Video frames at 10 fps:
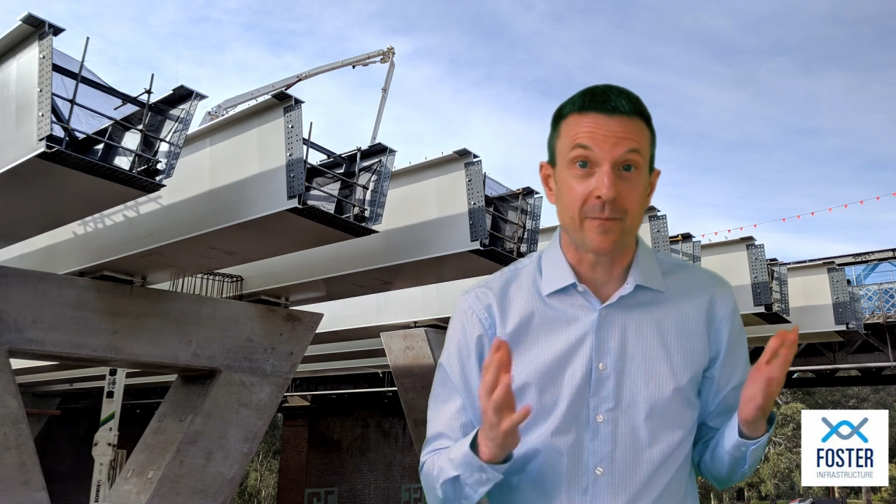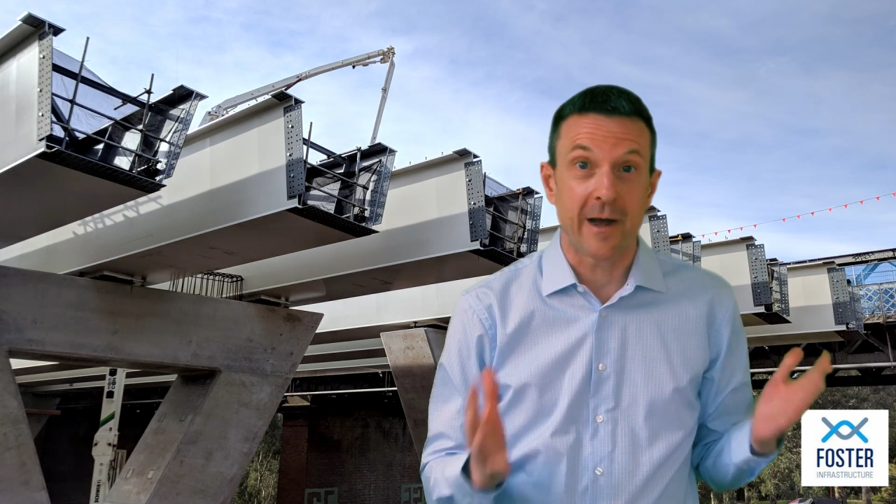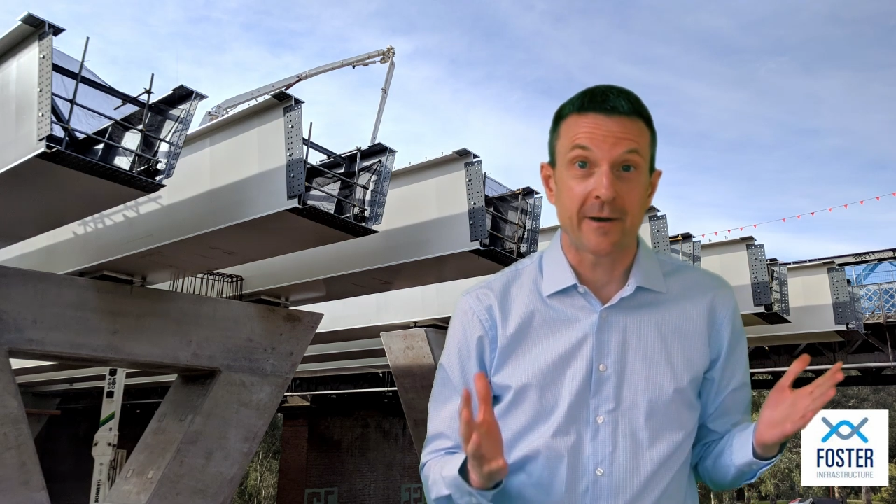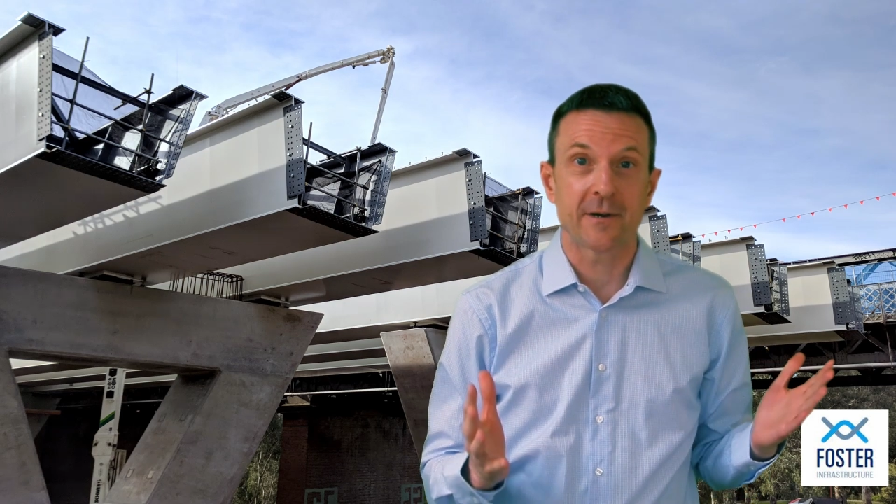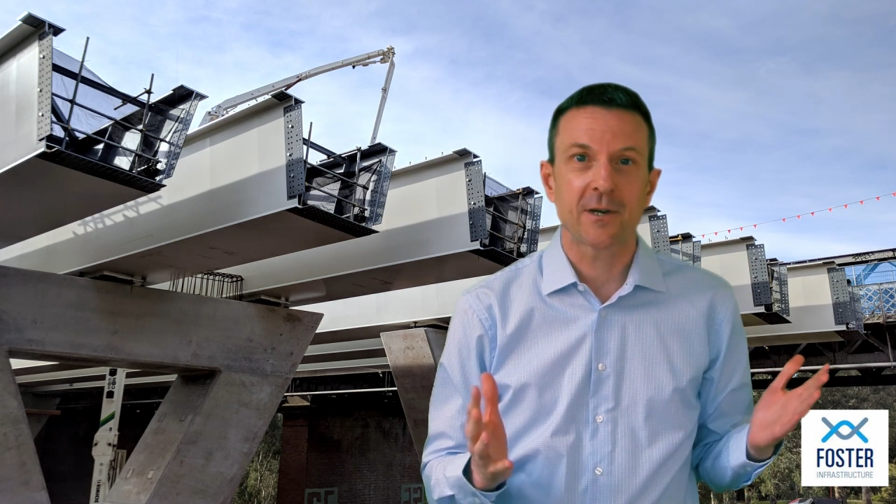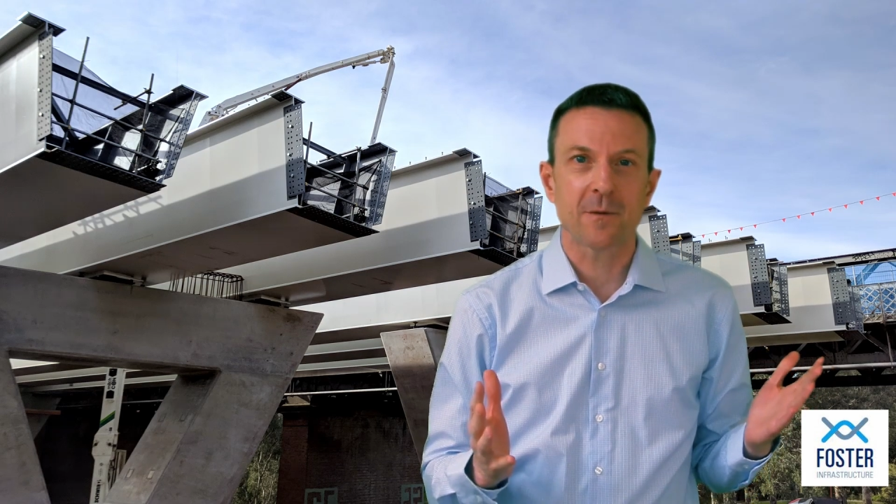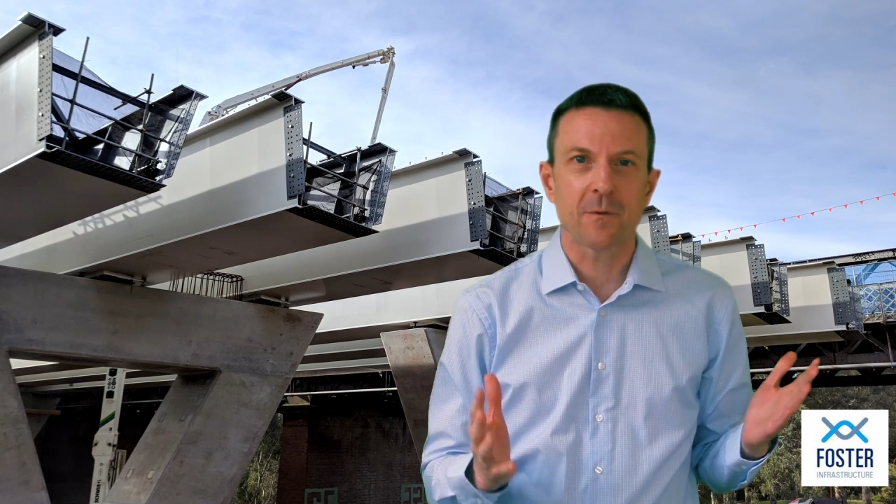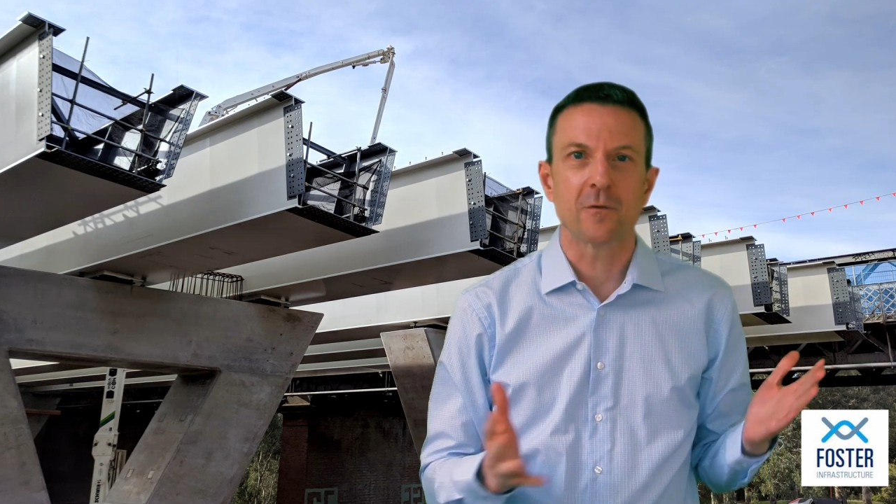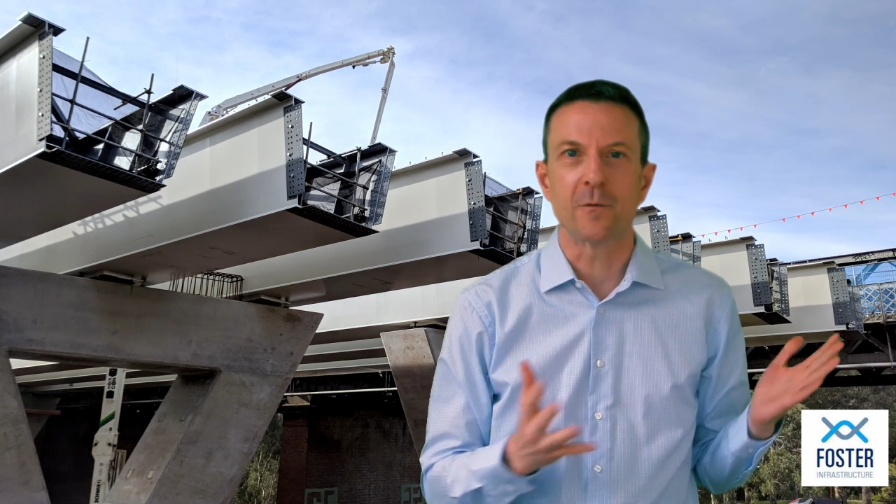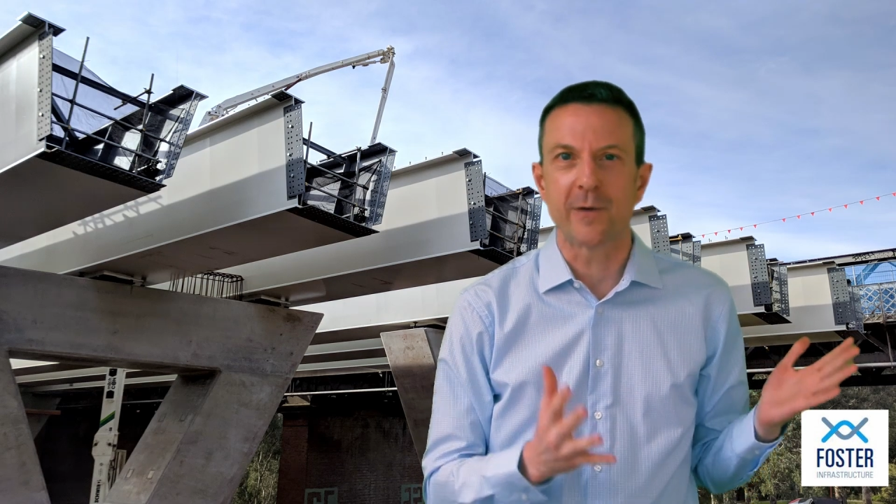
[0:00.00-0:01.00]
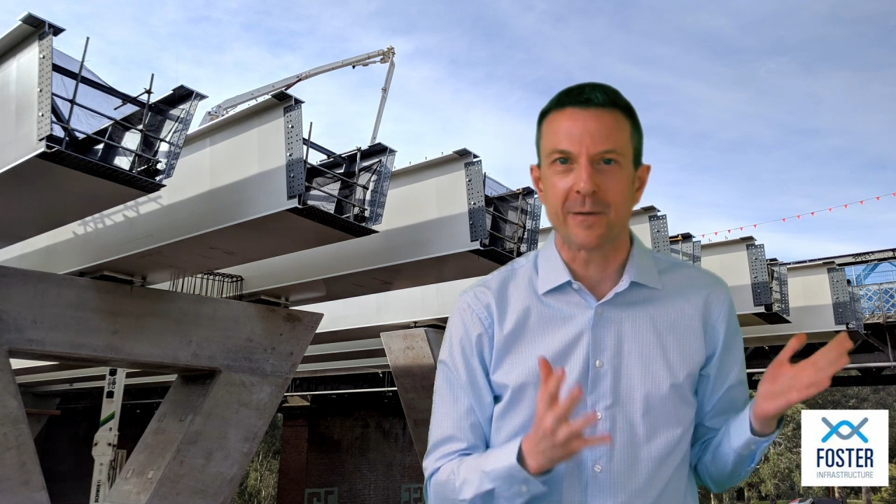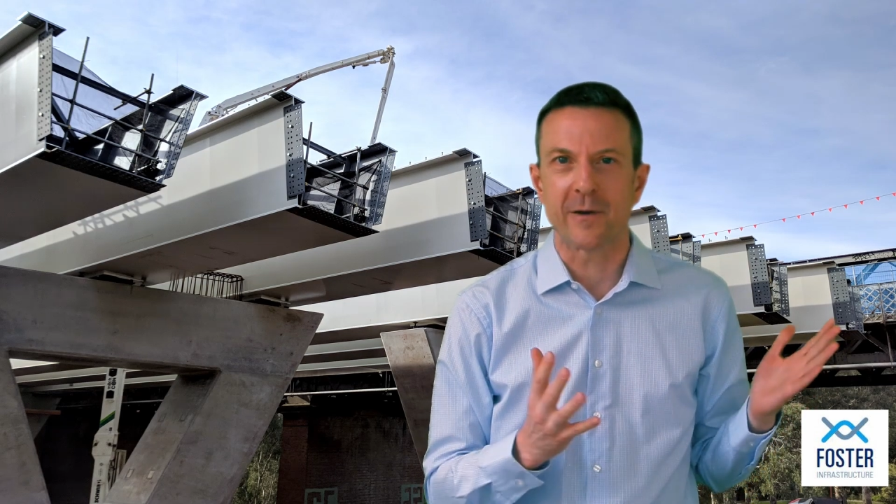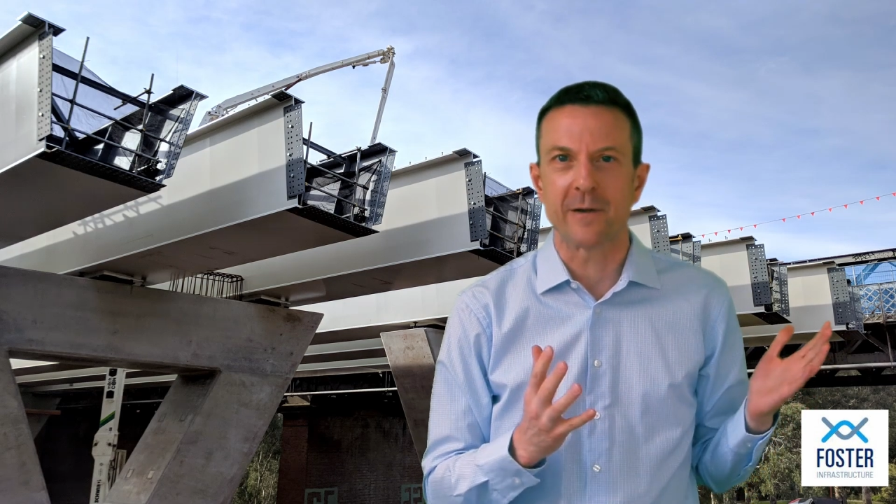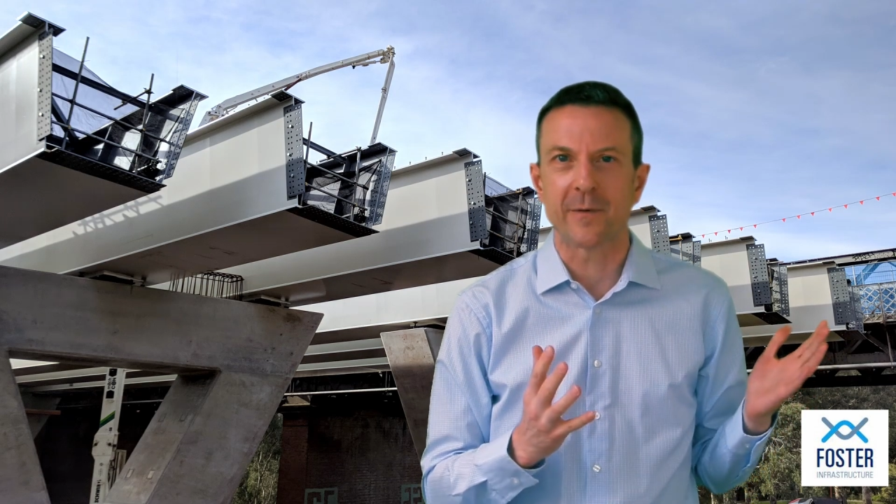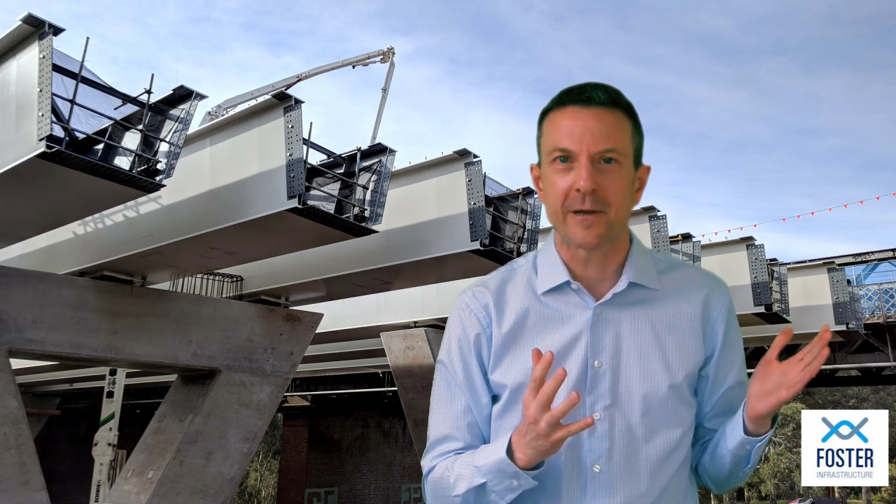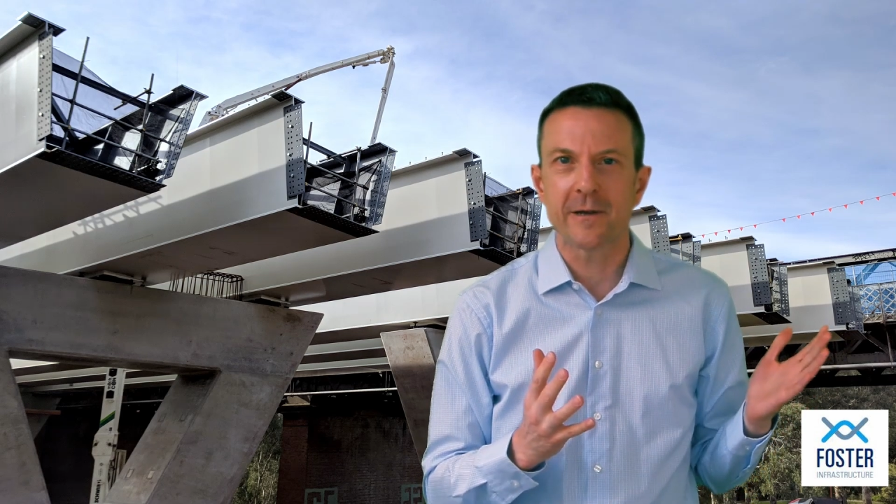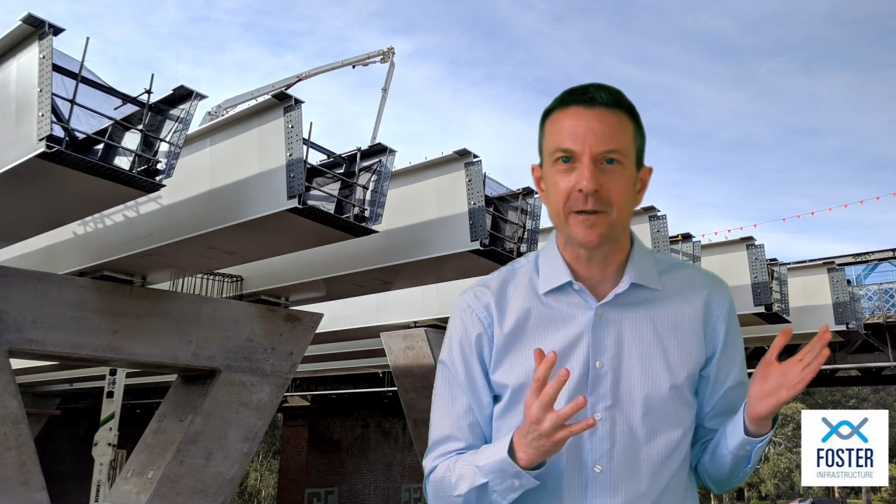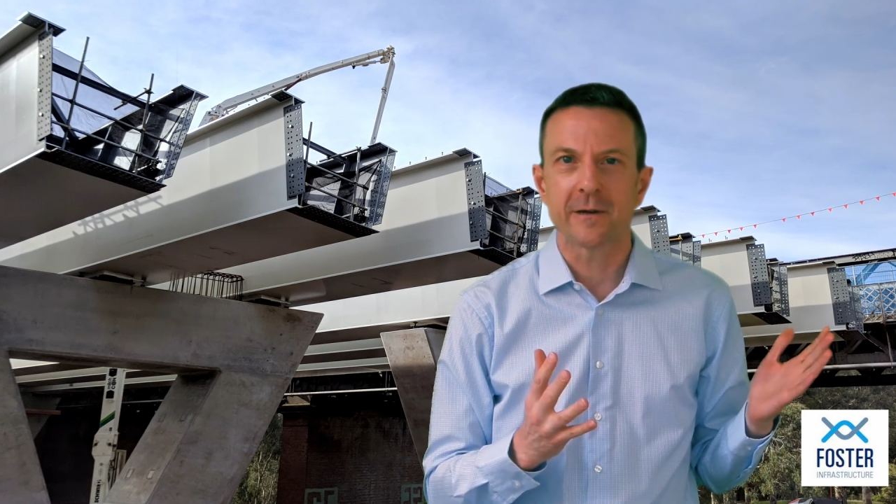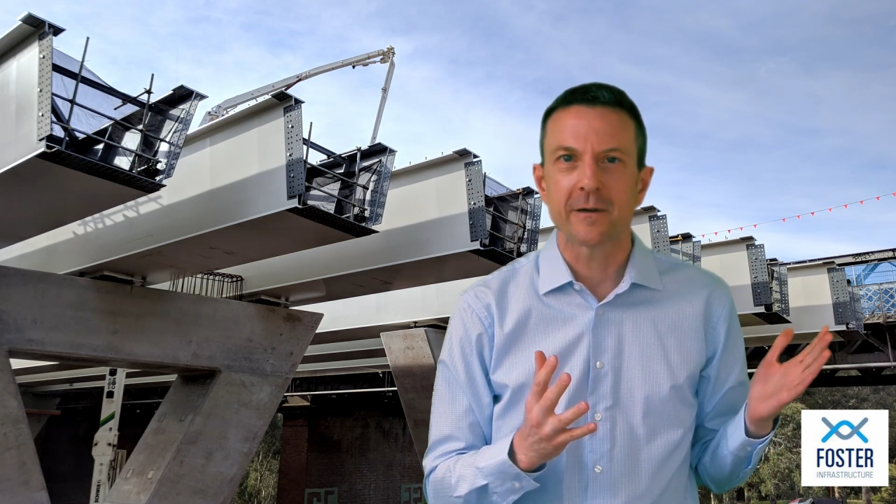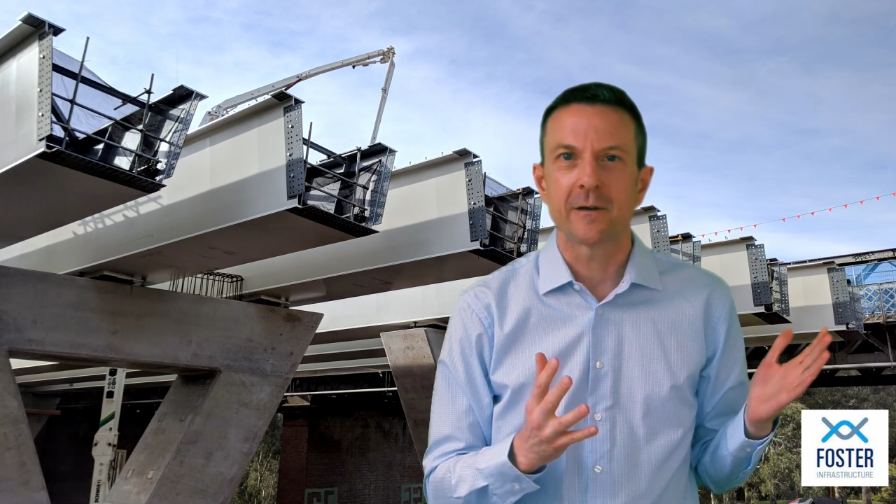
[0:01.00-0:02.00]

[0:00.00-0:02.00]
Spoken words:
partnership or PPP